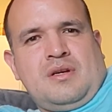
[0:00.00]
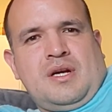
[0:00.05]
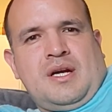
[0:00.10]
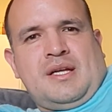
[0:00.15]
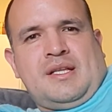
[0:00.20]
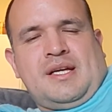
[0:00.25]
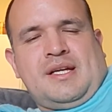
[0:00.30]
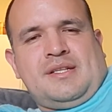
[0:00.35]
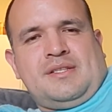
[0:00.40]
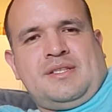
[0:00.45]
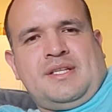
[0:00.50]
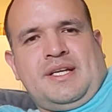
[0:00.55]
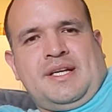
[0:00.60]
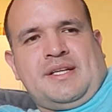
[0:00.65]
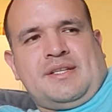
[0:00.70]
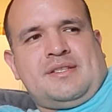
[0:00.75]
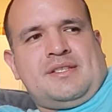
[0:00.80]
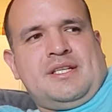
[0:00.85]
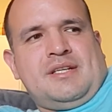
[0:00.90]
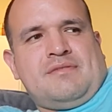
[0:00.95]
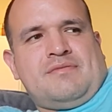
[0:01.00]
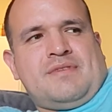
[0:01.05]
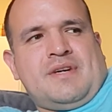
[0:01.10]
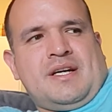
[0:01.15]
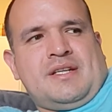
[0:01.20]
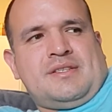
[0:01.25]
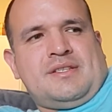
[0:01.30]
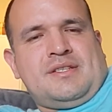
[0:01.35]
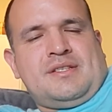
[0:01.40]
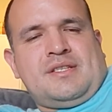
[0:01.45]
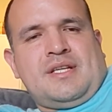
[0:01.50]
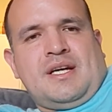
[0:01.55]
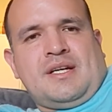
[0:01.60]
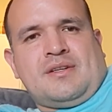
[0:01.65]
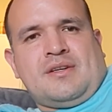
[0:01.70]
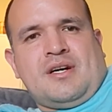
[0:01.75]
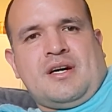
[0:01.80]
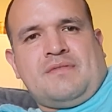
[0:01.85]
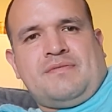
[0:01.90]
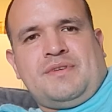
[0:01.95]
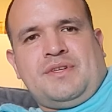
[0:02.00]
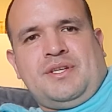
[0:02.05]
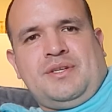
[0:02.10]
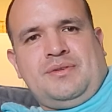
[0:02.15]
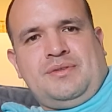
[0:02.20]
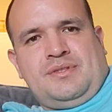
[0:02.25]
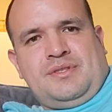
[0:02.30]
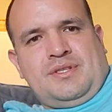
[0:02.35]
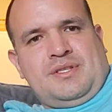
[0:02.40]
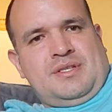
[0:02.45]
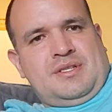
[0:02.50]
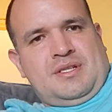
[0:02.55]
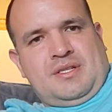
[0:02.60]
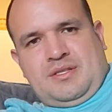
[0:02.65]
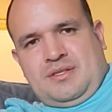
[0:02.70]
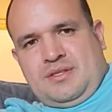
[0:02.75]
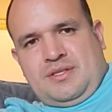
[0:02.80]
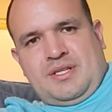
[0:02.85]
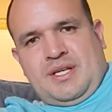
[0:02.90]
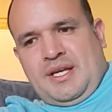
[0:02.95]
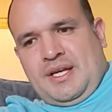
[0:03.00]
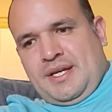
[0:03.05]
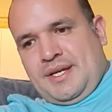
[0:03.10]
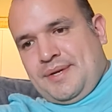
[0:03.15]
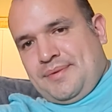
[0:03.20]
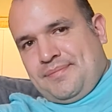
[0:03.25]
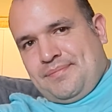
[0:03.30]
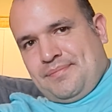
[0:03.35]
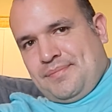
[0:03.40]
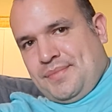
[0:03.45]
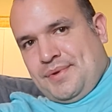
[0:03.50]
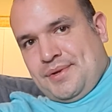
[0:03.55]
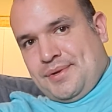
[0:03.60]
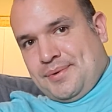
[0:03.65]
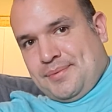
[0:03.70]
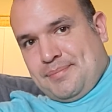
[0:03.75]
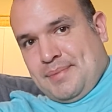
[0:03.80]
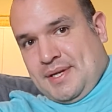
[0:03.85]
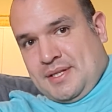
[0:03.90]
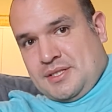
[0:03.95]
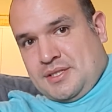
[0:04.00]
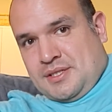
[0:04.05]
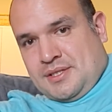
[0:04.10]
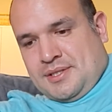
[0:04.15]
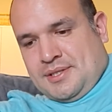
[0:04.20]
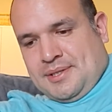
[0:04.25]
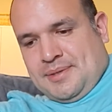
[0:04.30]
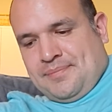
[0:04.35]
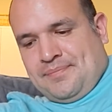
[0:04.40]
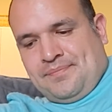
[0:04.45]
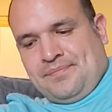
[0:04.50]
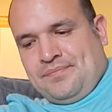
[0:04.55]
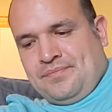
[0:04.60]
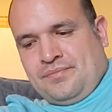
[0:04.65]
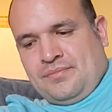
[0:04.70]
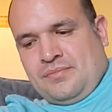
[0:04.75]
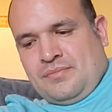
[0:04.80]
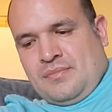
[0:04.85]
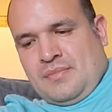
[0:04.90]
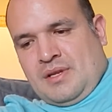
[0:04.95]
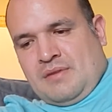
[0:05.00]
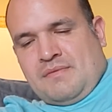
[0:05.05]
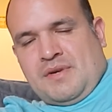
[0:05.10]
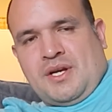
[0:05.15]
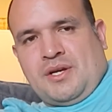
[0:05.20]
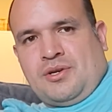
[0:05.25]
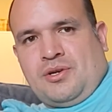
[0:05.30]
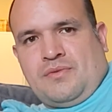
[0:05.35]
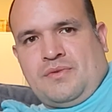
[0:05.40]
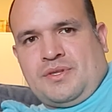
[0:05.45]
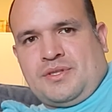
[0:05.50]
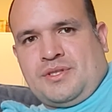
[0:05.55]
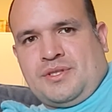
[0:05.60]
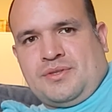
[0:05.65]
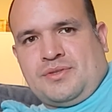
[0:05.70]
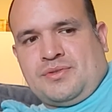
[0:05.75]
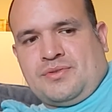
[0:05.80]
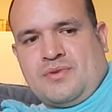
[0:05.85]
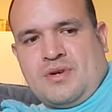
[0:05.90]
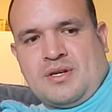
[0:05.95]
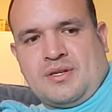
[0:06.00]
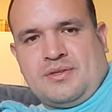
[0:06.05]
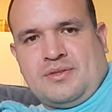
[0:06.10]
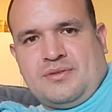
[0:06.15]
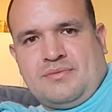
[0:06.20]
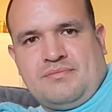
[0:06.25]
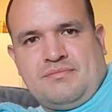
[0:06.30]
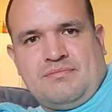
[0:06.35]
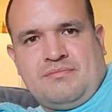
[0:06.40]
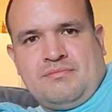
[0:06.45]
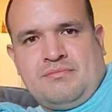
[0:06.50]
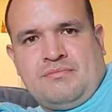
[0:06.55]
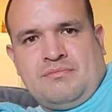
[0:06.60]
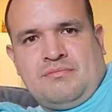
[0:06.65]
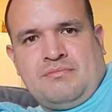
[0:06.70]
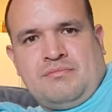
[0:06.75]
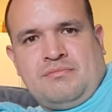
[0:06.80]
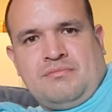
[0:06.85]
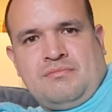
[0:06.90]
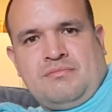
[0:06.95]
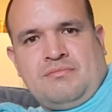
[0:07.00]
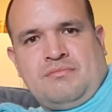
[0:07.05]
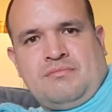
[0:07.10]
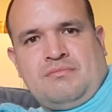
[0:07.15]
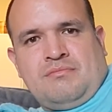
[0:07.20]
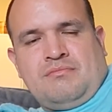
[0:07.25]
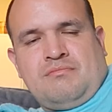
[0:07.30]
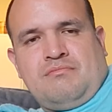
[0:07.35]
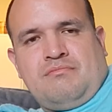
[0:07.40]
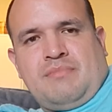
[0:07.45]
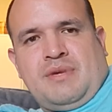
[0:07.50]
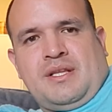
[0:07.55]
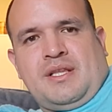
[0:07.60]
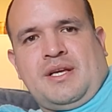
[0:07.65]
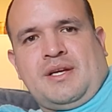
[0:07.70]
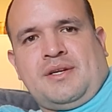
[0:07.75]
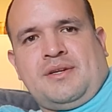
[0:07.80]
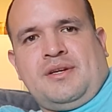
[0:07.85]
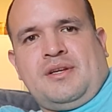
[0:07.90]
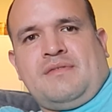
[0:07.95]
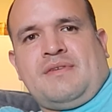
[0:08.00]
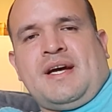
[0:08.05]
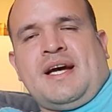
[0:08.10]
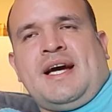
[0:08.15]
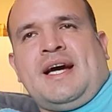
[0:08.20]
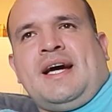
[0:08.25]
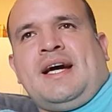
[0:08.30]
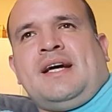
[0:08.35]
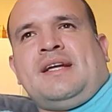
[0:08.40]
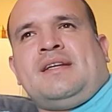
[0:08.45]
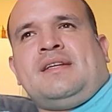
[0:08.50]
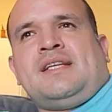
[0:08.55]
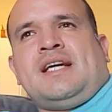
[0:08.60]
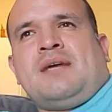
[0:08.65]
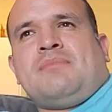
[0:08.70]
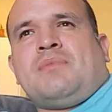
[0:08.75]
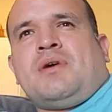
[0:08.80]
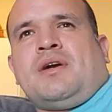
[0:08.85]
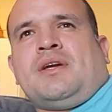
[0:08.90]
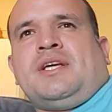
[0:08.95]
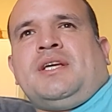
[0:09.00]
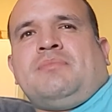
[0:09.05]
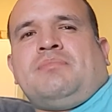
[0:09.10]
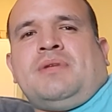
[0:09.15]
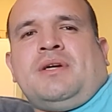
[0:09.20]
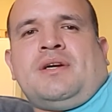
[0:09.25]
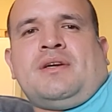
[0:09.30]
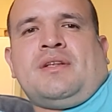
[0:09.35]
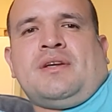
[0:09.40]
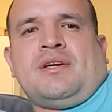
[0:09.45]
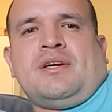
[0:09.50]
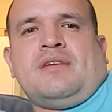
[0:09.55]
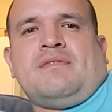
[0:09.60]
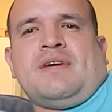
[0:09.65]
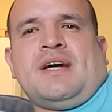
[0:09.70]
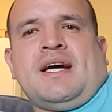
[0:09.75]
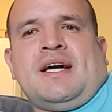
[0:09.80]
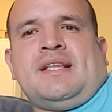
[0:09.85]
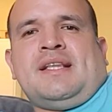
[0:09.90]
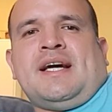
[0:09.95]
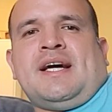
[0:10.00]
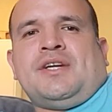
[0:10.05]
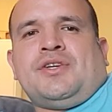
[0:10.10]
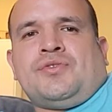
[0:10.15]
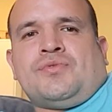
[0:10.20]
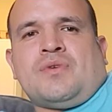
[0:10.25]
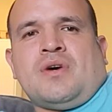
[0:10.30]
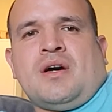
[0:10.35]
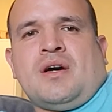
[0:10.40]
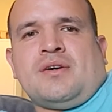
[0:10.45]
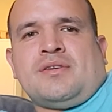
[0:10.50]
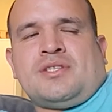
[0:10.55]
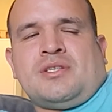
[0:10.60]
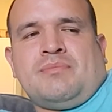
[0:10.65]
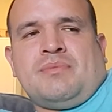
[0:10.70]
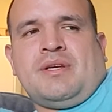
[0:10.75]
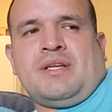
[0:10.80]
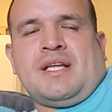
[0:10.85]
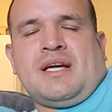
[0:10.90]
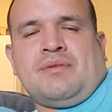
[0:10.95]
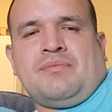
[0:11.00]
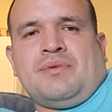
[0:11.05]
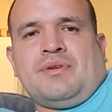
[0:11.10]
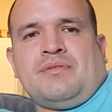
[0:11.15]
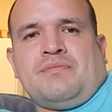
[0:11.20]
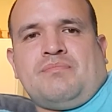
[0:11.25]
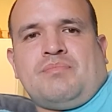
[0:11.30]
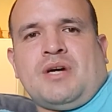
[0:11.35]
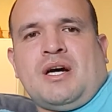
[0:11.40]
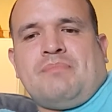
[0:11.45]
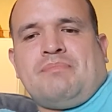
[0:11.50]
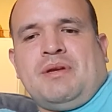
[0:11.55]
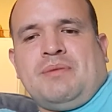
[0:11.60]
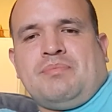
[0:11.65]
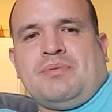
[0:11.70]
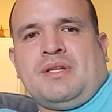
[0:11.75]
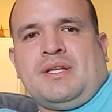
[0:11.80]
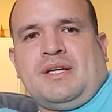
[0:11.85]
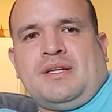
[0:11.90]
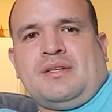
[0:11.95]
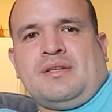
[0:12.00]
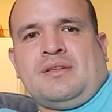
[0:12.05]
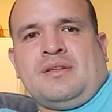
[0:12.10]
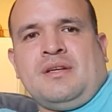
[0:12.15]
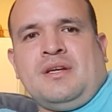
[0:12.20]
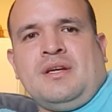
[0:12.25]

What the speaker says: And then seeing Steve Francis take off in Houston and seeing, basically Vancouver still struggle. I mean, they could have had that marquee player. They could have had that draw, somebody that would have brought people in.